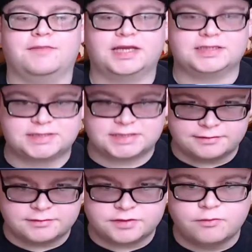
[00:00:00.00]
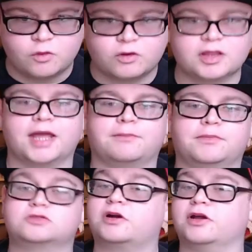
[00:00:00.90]
it seemed more like
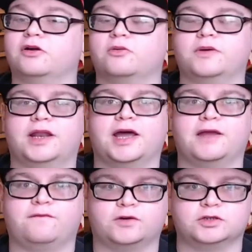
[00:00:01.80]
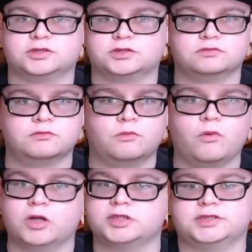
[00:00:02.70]
betrayal when I first
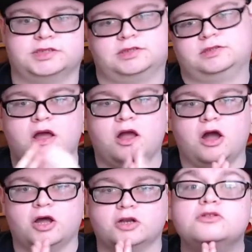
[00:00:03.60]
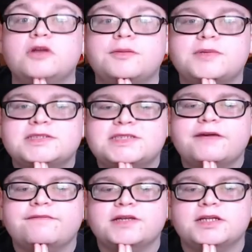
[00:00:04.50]
watched it. On to number
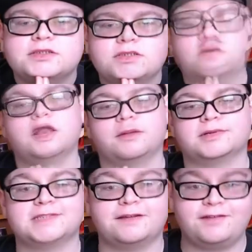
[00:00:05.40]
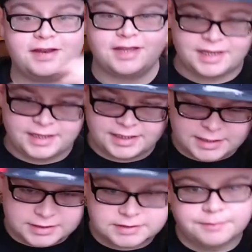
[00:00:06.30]
7. Number 7 is from